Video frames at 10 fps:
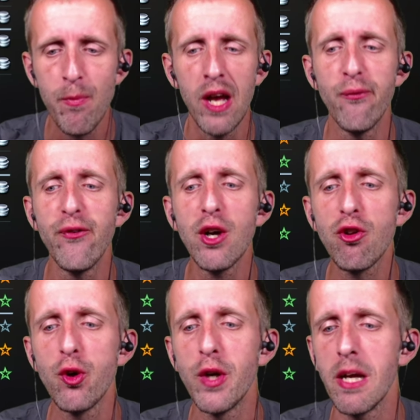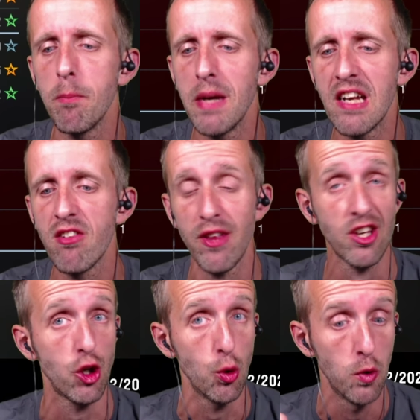and fail tuning means
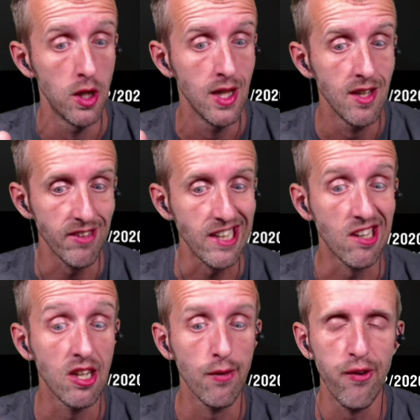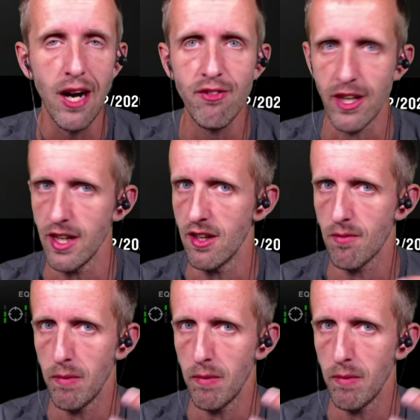that you take a tier 5 tank in a,